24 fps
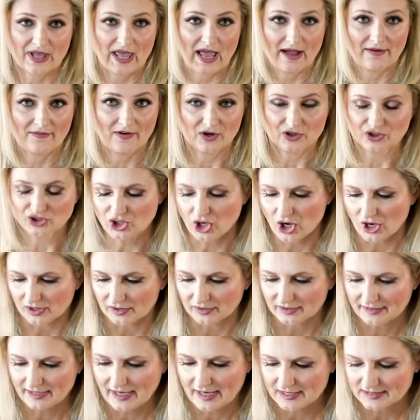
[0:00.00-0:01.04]
we have our
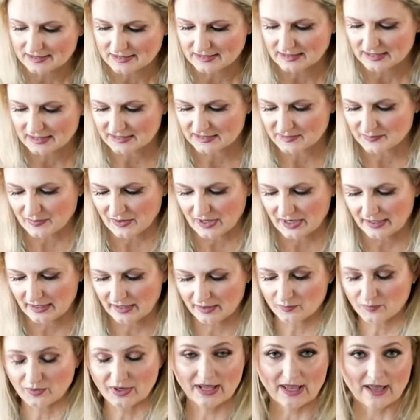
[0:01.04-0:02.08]
chocolate hazelnut spread
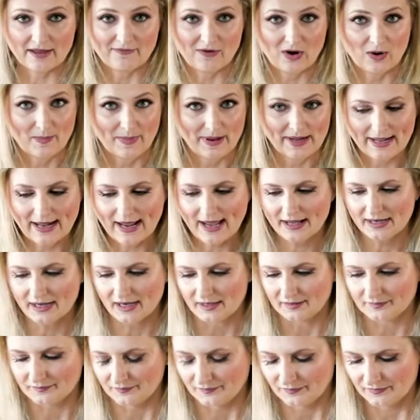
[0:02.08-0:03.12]
and we have our
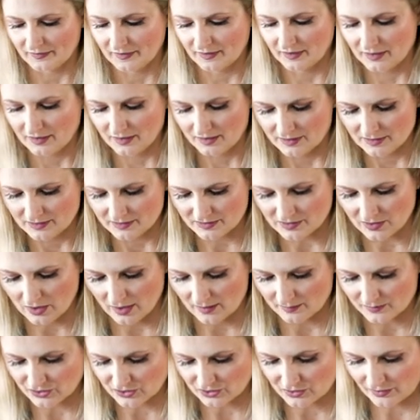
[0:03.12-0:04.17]
banana. So
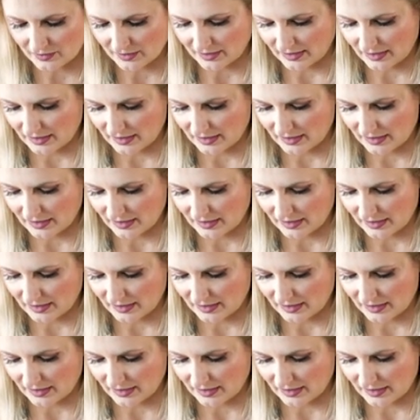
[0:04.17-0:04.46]
I'm just gonna